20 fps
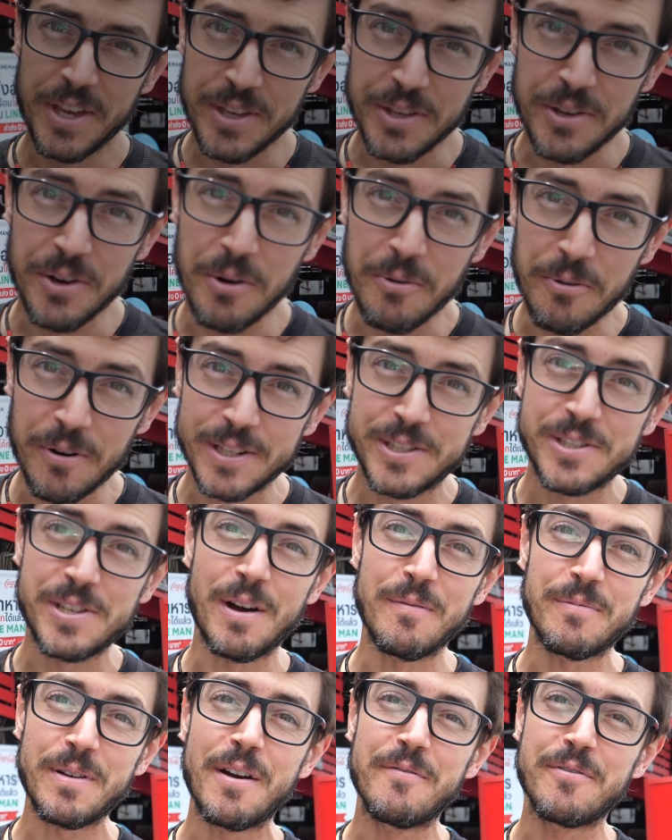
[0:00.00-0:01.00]
Yo, what's
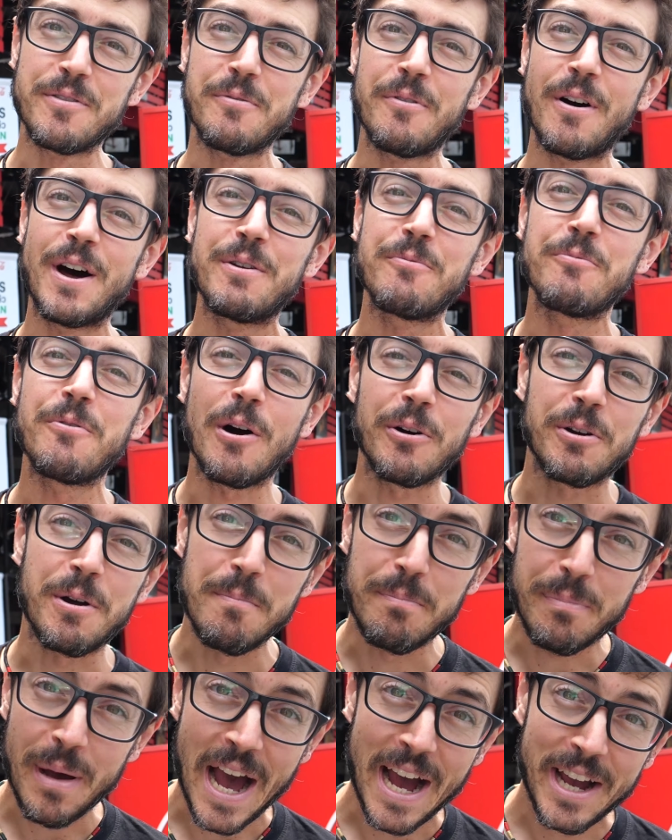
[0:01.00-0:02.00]
up everyone?
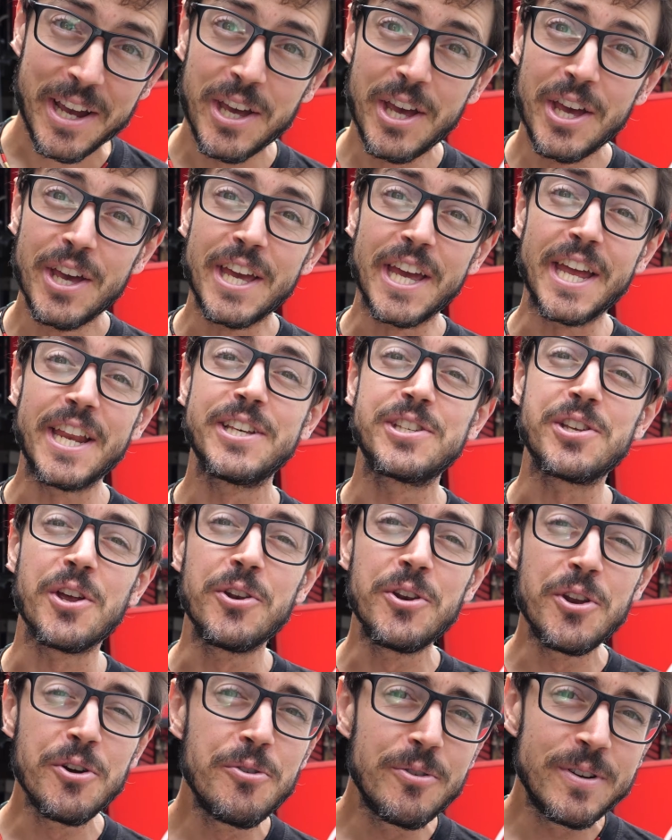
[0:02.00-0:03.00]
Welcome back. It is a
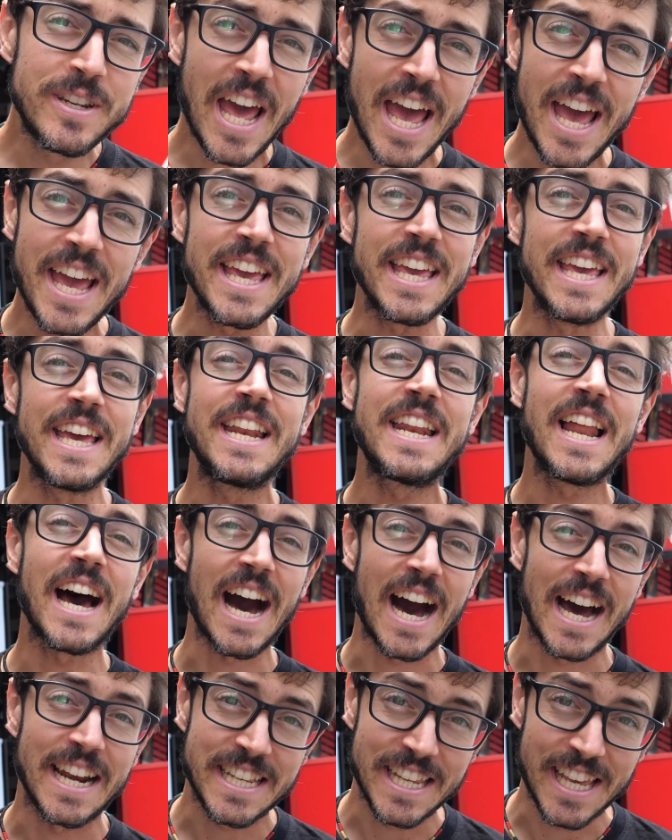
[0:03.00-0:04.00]
new day in
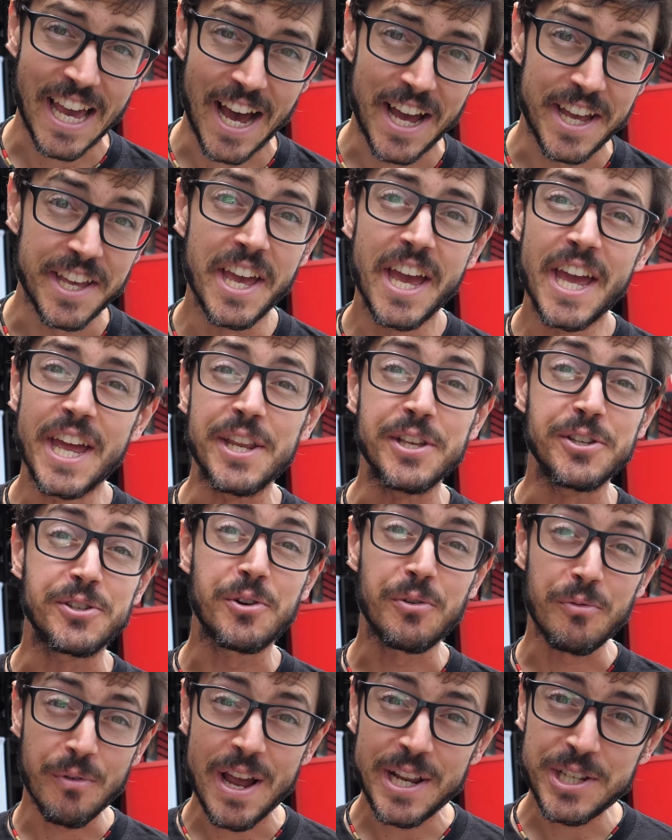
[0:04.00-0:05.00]
Hatyai. It is
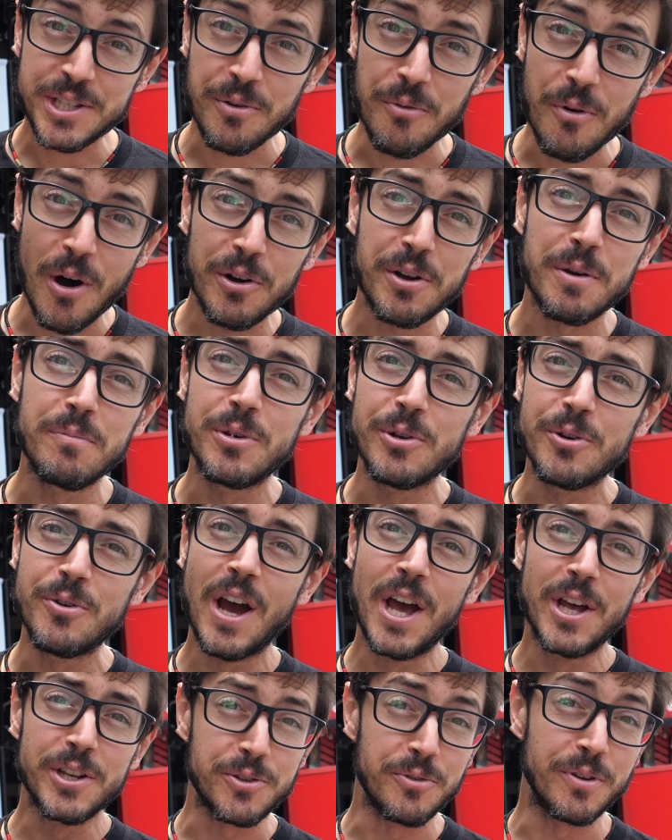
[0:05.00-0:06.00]
great to welcome you
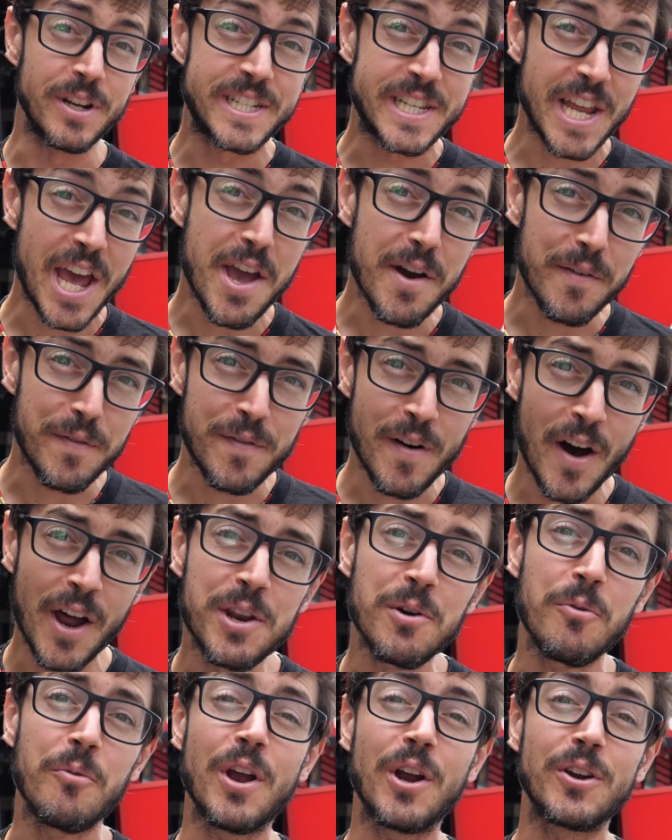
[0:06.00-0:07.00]
to a day of
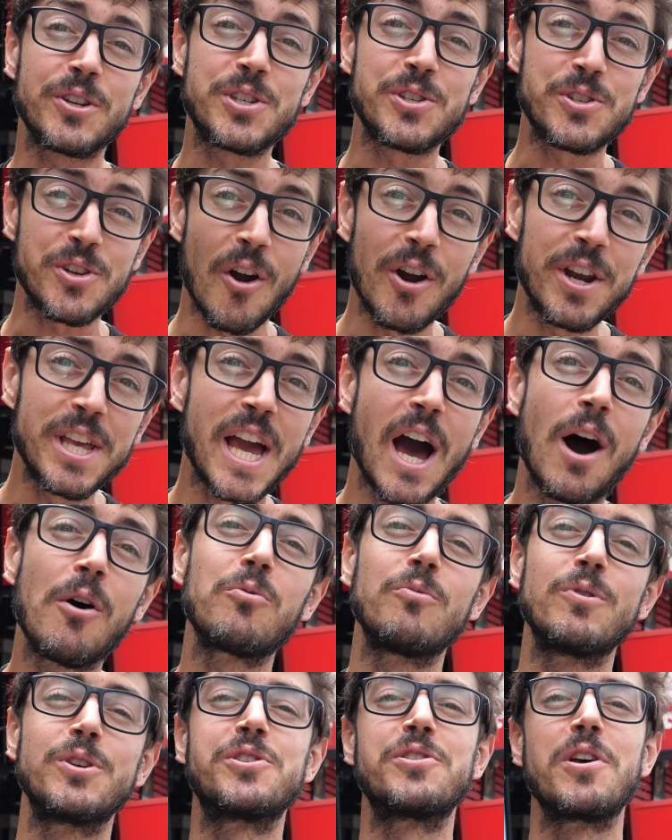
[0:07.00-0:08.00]
fun. We are starting
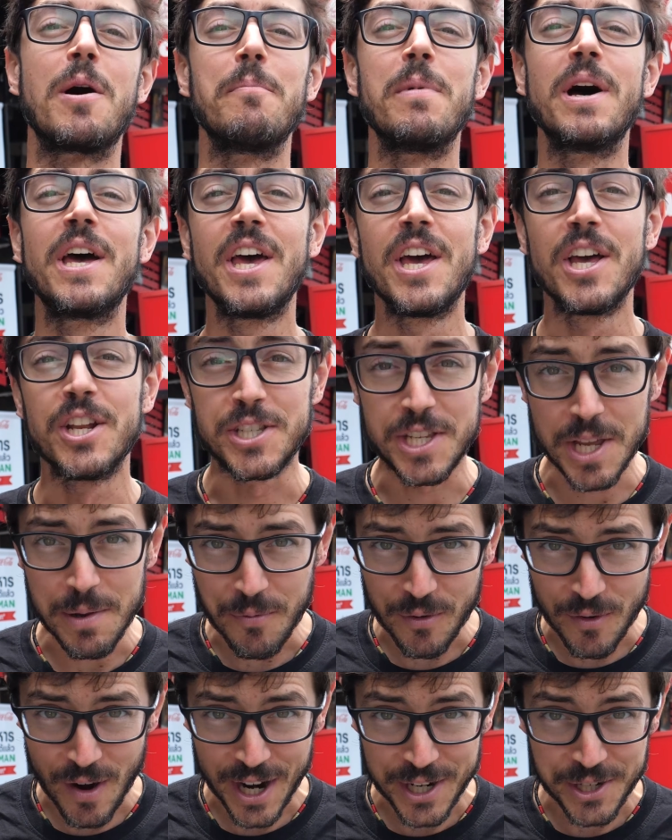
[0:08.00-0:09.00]
out with some
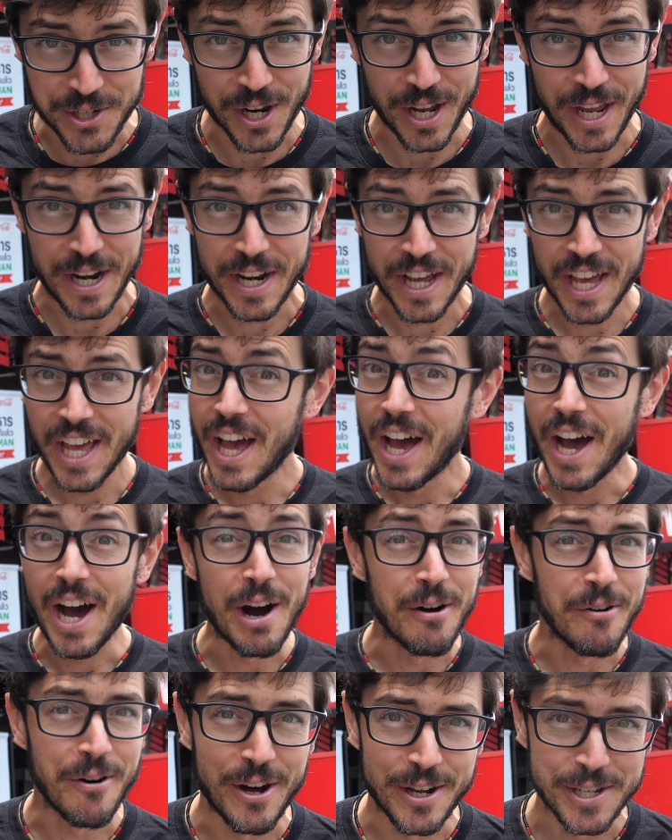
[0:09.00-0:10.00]
deep fried chicken.
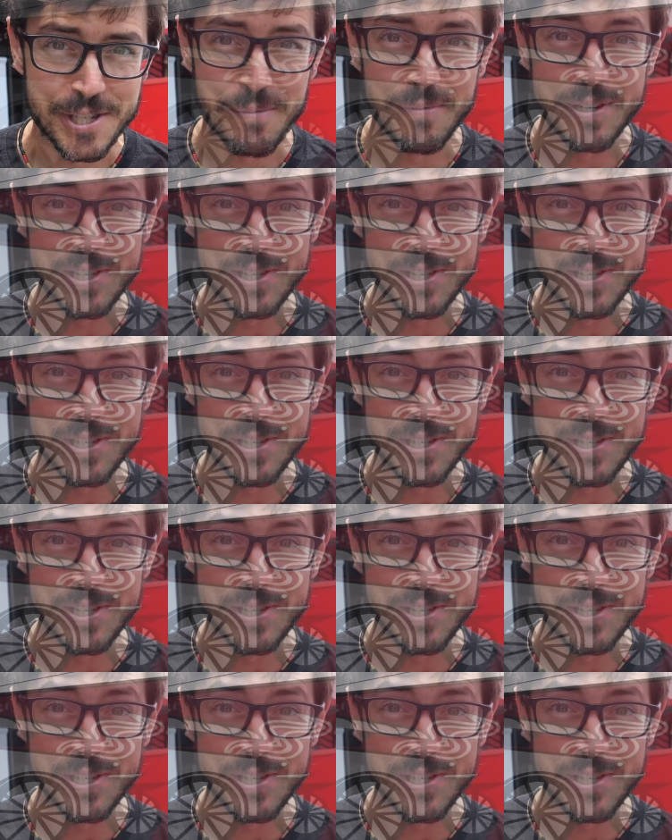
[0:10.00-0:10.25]
How awesome